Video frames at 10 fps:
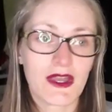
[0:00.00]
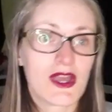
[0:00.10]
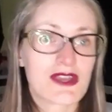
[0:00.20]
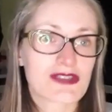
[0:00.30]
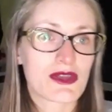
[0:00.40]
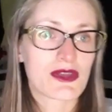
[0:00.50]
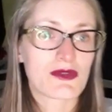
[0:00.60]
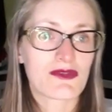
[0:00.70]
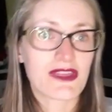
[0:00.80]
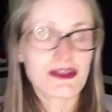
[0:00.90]
So
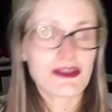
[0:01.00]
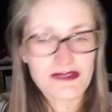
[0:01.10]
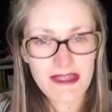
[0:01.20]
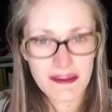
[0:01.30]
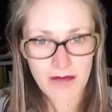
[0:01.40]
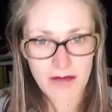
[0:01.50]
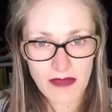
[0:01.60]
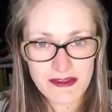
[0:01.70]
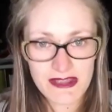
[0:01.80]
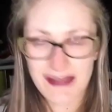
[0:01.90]
they use that the most,
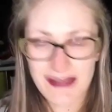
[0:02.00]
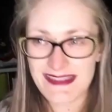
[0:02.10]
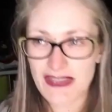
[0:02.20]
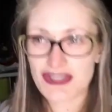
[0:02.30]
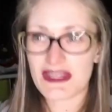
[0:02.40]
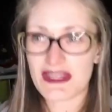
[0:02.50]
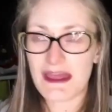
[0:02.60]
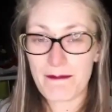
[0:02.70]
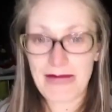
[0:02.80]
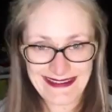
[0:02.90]
and it's actually
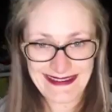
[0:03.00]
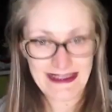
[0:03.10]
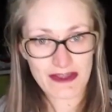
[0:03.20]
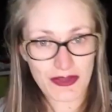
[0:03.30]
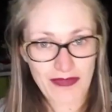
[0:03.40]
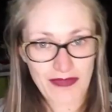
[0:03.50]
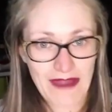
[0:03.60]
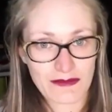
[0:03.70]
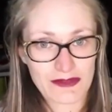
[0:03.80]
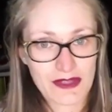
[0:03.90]
embedded into the
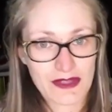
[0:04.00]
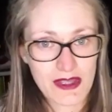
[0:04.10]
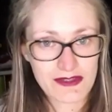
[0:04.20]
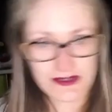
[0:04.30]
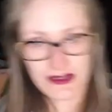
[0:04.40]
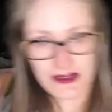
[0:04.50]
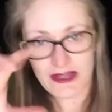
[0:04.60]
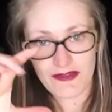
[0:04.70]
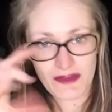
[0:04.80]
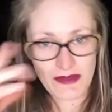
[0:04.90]
ground. So it's only a
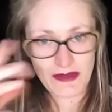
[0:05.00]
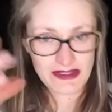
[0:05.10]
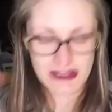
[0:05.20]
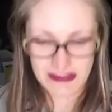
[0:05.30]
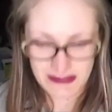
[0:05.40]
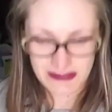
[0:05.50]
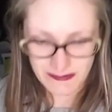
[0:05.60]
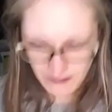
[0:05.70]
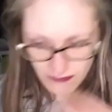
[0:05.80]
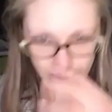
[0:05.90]
few inches
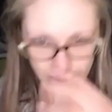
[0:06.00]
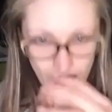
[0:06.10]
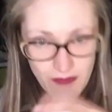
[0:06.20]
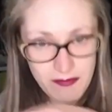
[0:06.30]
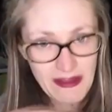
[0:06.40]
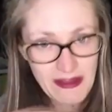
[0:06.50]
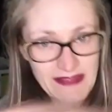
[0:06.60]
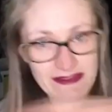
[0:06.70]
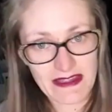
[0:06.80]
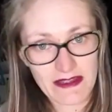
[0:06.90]
of
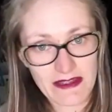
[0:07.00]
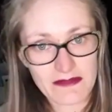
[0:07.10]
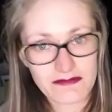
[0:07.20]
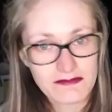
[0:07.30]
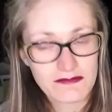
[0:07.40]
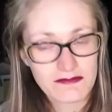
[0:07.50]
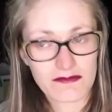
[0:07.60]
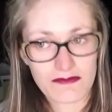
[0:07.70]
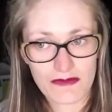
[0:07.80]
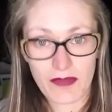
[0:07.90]
plastic
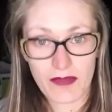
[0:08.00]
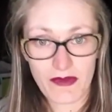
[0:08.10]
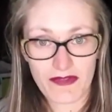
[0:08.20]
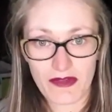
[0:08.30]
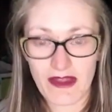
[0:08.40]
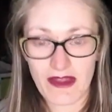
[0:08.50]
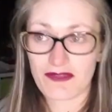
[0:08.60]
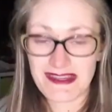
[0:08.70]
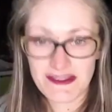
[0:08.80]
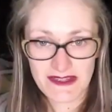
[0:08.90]
above the ground, the
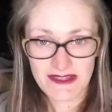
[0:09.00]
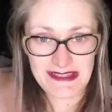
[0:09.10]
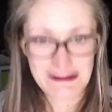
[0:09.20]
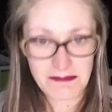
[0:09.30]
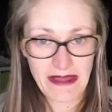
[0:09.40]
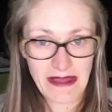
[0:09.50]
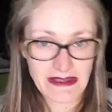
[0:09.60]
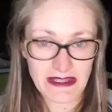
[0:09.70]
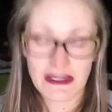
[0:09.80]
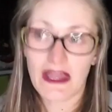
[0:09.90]
rest of it is embedded.
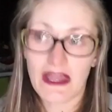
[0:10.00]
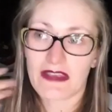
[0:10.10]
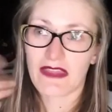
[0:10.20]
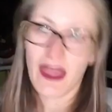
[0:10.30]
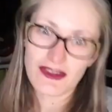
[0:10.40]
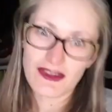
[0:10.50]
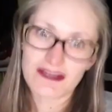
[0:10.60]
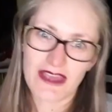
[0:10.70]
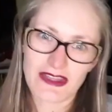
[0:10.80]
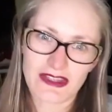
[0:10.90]
Now that does
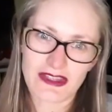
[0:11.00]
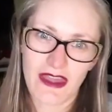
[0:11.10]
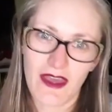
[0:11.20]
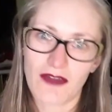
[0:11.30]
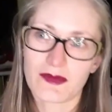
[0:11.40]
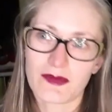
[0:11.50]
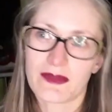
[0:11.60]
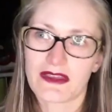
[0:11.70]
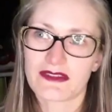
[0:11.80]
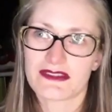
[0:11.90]
actually help,
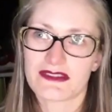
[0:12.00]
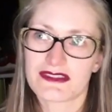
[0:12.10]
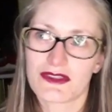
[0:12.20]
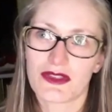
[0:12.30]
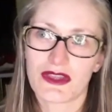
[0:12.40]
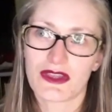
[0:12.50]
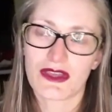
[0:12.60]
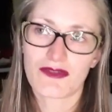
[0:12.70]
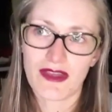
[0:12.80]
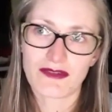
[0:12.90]
because the
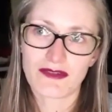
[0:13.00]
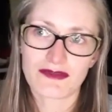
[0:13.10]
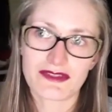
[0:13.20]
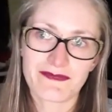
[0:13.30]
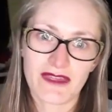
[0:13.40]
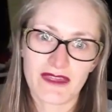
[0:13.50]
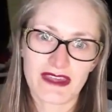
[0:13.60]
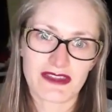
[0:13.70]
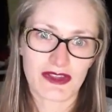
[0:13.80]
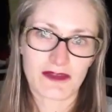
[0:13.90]
ground is
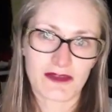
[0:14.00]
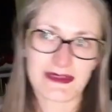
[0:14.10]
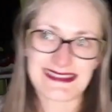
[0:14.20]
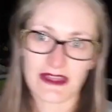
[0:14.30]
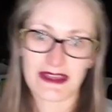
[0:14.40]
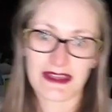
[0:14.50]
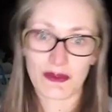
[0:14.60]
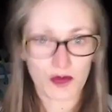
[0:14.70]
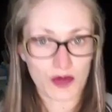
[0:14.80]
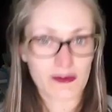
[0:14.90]
going to be slightly
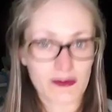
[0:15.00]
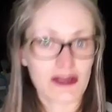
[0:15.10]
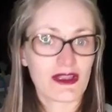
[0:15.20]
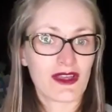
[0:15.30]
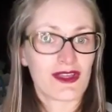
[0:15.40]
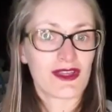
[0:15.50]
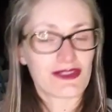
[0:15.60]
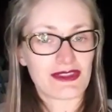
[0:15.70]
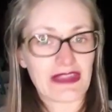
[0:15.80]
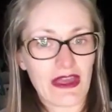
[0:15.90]
warmer than
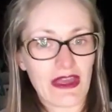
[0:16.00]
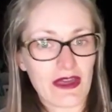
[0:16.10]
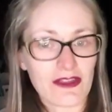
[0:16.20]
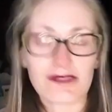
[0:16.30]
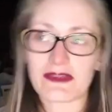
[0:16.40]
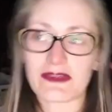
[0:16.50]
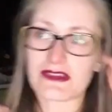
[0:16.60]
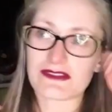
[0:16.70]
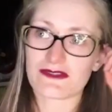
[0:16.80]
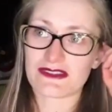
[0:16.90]
the earth, because
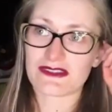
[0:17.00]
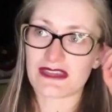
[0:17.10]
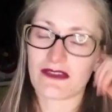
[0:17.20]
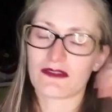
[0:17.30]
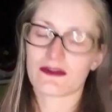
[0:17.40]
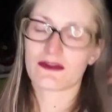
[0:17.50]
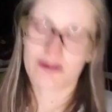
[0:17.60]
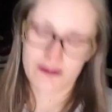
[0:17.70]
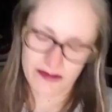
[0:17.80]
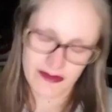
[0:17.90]
obviously
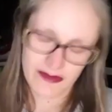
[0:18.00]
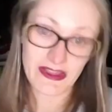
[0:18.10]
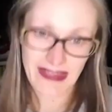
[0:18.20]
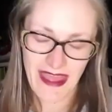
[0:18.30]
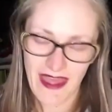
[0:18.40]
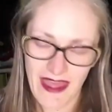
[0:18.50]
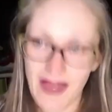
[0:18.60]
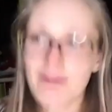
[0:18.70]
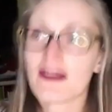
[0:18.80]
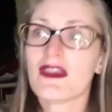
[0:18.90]
than the air,
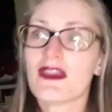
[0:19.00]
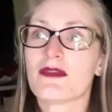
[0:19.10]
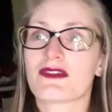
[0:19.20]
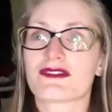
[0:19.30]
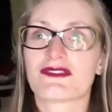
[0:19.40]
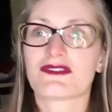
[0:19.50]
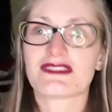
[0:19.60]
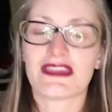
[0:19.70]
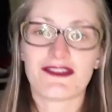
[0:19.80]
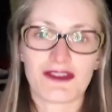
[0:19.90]
because obviously
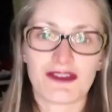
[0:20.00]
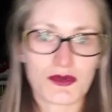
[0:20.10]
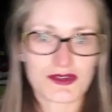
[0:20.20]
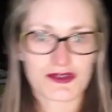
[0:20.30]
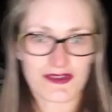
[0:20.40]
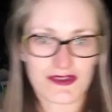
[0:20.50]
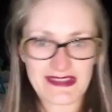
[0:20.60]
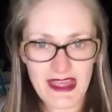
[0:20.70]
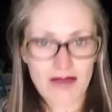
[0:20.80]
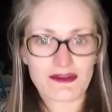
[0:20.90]
if your water trough is
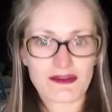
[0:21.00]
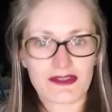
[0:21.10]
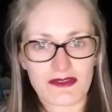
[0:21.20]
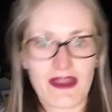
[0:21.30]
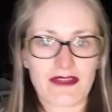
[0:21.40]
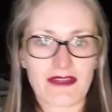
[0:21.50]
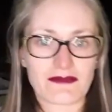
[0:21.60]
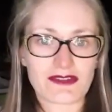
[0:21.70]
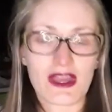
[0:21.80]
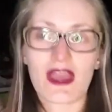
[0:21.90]
out of the ground,
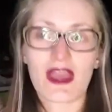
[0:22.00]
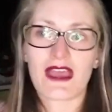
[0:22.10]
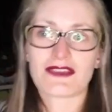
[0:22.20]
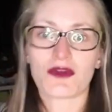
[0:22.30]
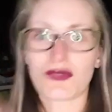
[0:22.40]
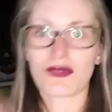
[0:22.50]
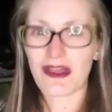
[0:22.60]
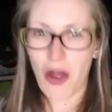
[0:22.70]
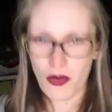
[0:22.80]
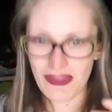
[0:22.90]
it's got all that
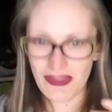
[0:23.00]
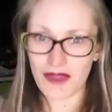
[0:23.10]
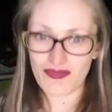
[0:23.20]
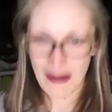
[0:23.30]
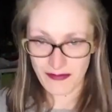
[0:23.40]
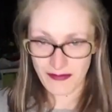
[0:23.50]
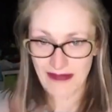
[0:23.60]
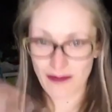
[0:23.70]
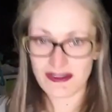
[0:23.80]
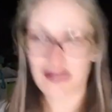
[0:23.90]
cold air that can wrap
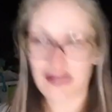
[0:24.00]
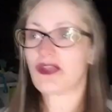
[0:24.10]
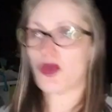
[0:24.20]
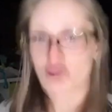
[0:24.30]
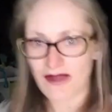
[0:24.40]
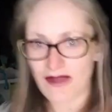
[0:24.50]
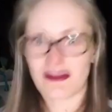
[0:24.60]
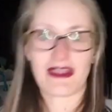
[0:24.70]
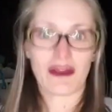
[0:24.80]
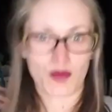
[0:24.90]
around it and go around it,
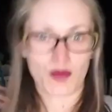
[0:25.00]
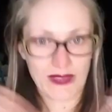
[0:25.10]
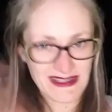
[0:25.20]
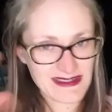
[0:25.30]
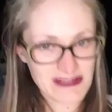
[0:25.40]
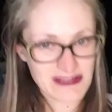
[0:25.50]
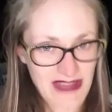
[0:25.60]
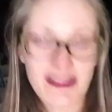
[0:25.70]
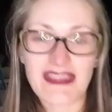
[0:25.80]
and wind and everything.